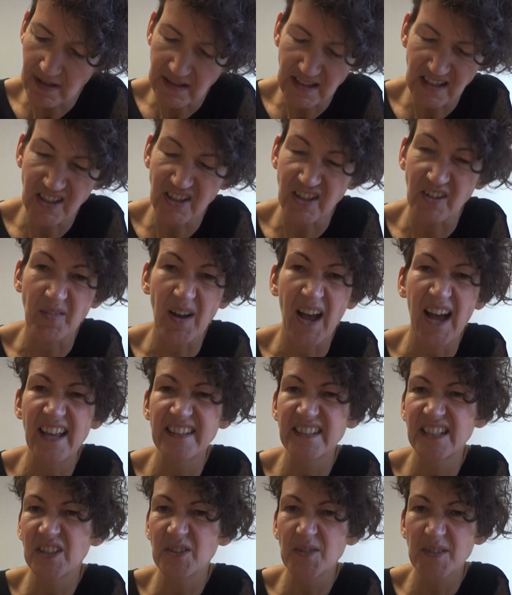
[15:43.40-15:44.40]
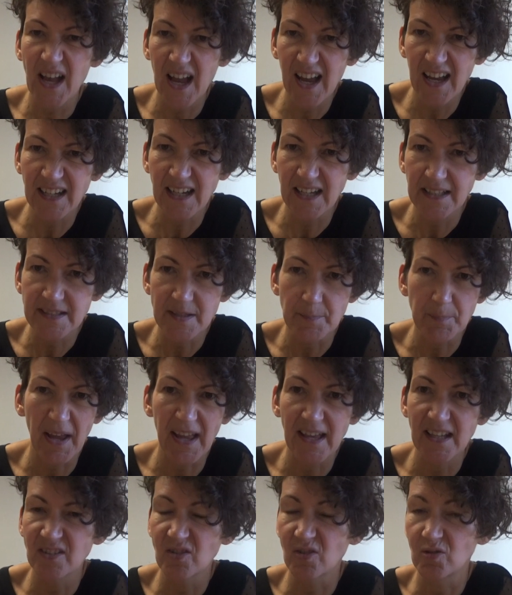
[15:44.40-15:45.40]
you know, either use a highlighter
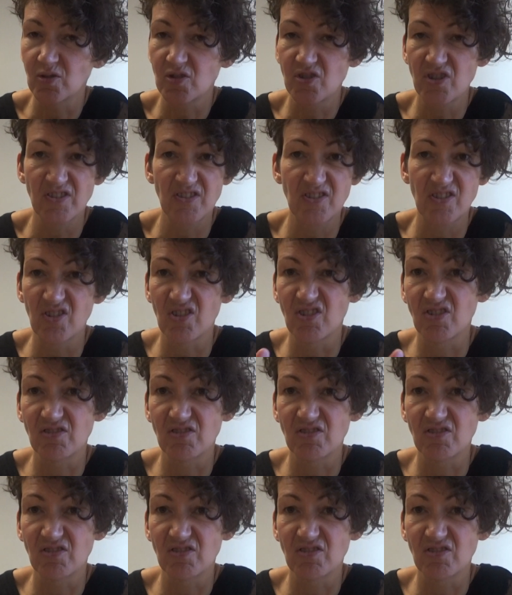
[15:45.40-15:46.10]
pen or just